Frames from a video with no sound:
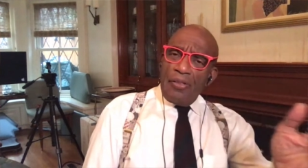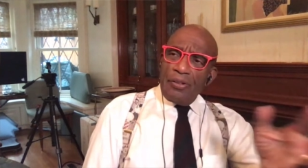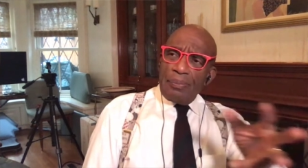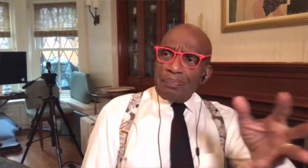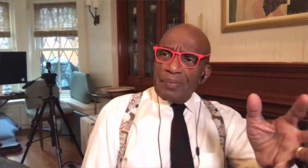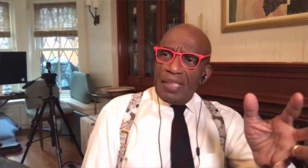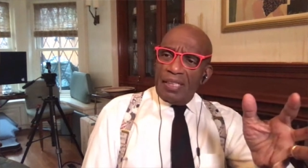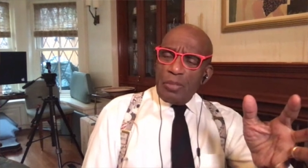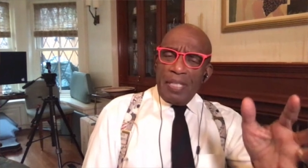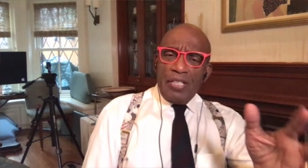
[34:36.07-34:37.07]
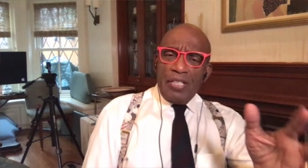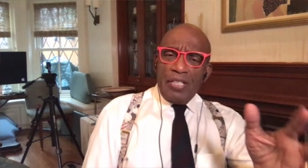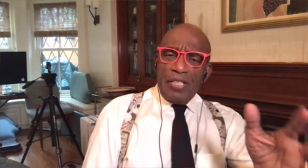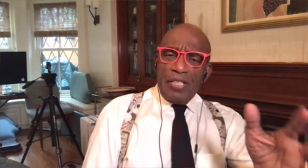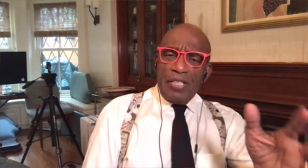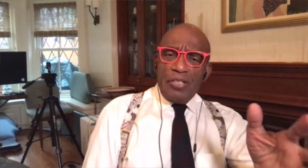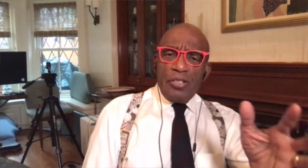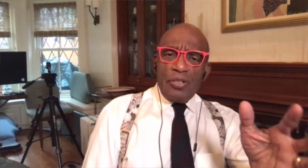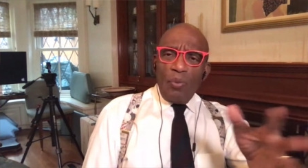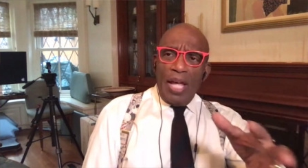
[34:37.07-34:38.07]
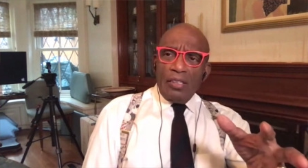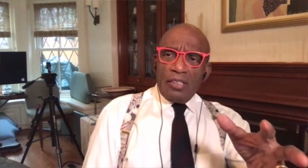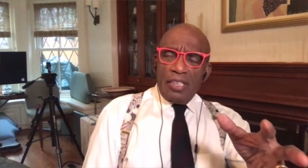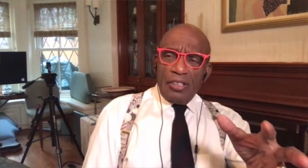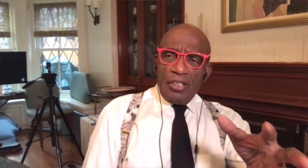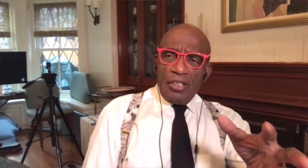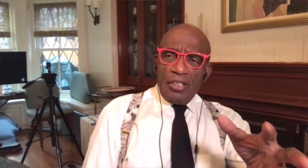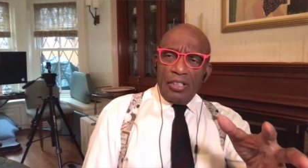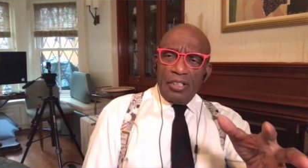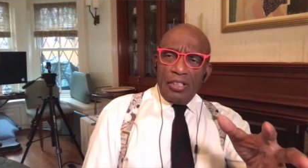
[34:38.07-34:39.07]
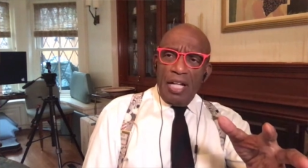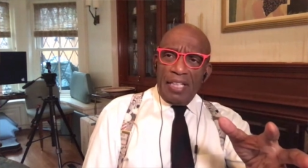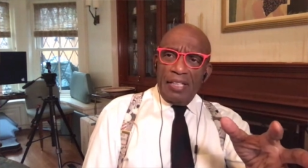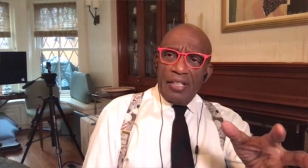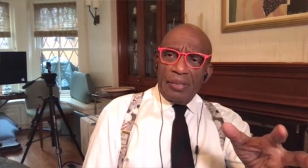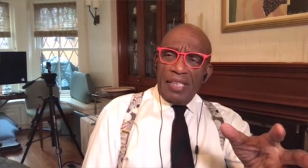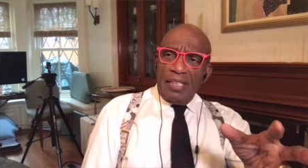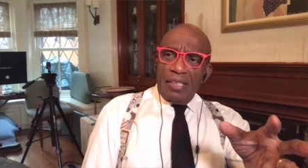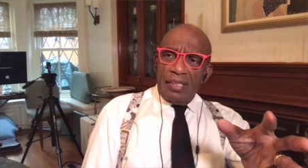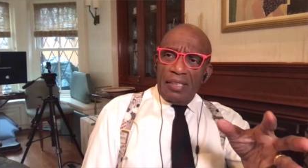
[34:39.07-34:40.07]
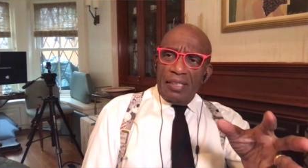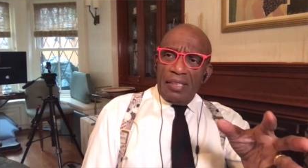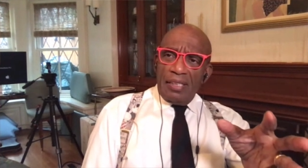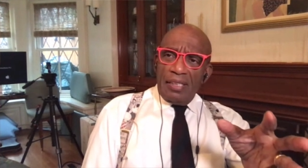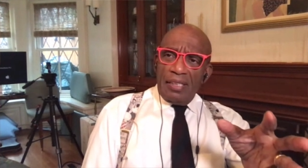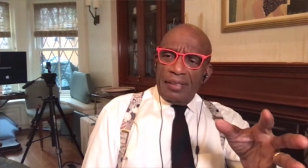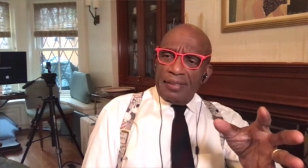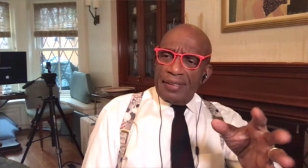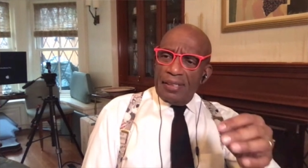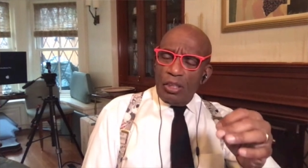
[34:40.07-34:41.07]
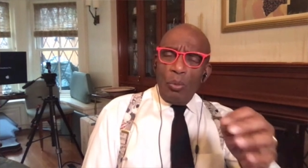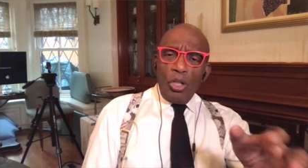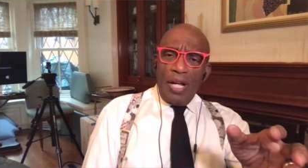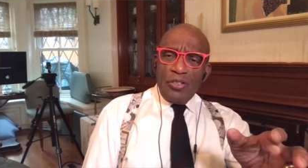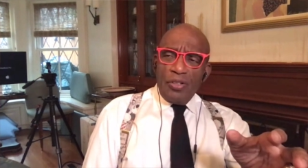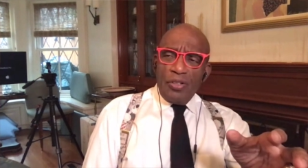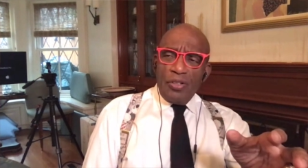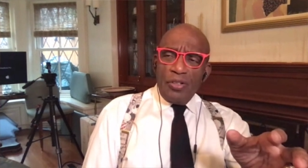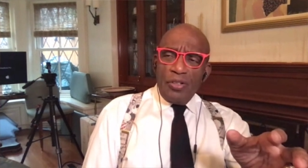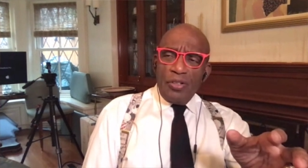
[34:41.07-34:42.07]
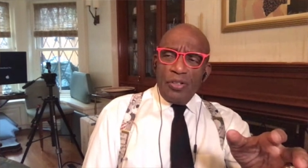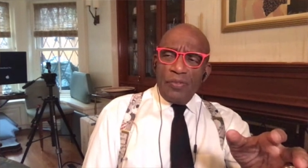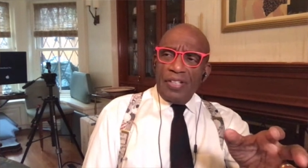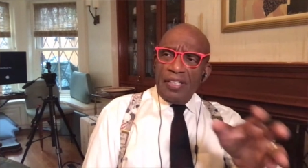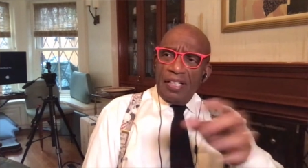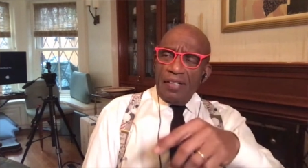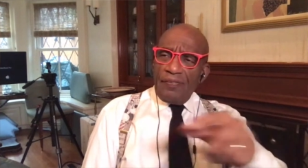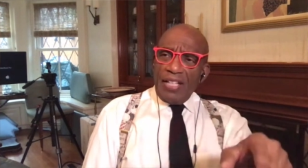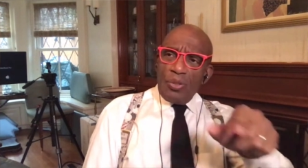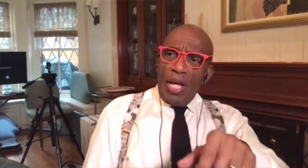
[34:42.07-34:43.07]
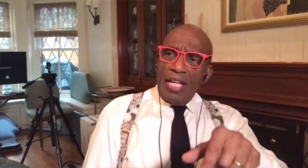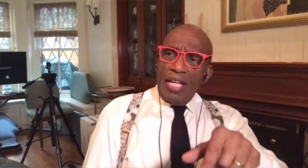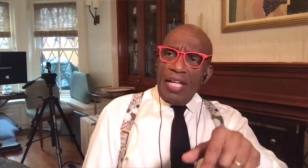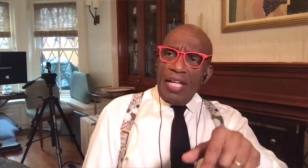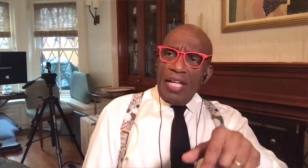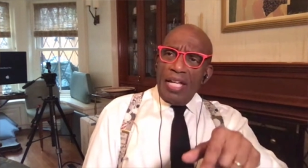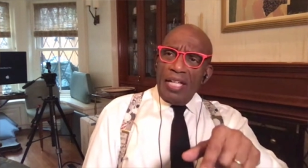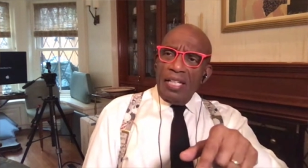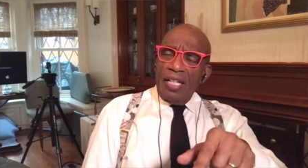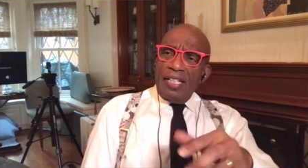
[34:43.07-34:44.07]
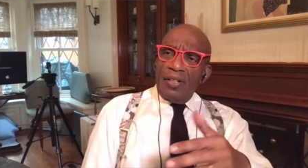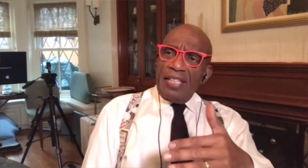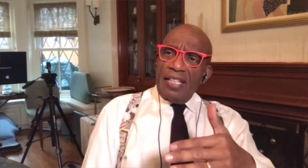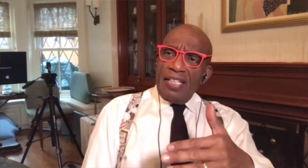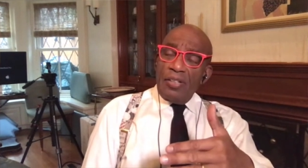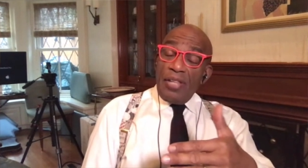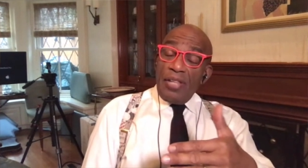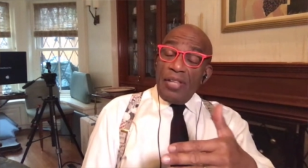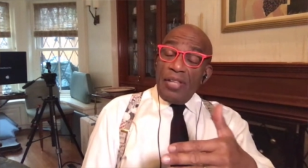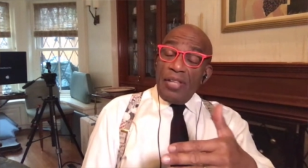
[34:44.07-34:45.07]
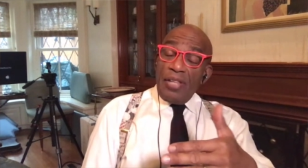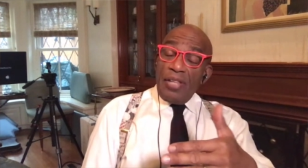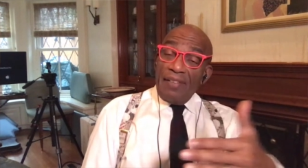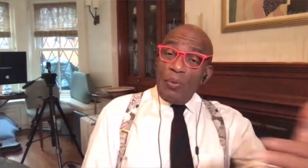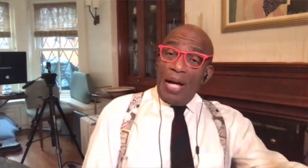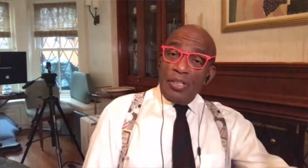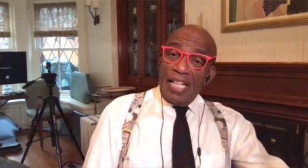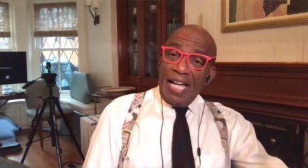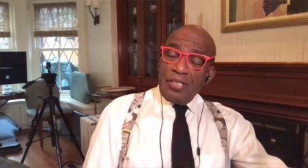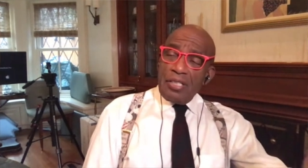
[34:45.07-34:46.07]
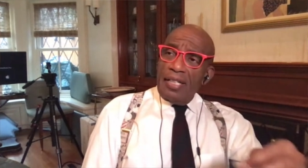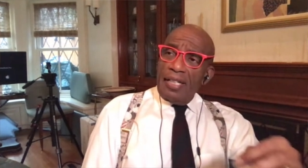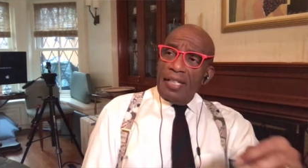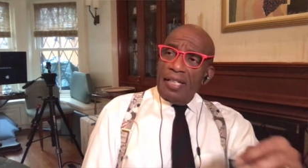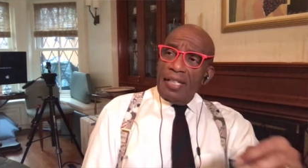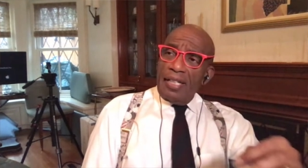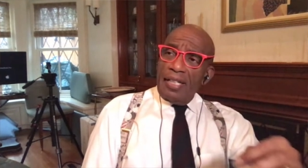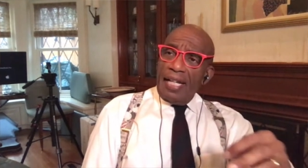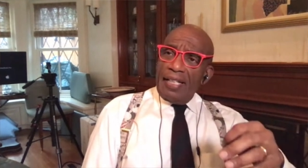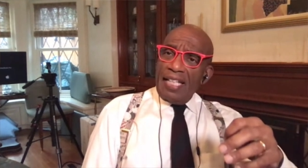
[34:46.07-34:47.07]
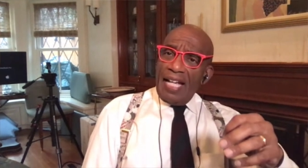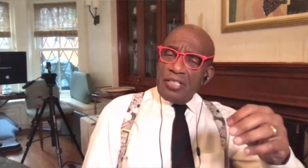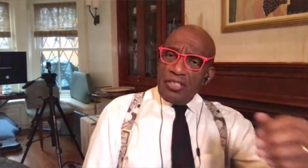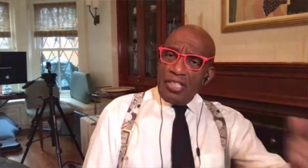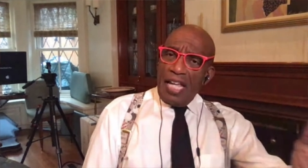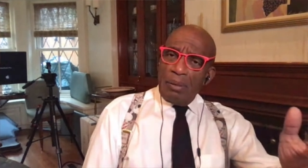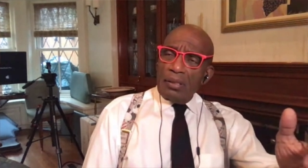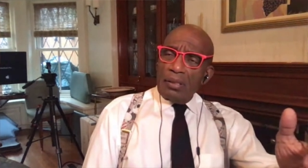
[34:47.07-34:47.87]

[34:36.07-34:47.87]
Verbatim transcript: uh, species of whales that are coming in that are uh, a little more aggressive and it, it, affects the way you know and you know they have to go out on the ice and the ice is less stable and uh,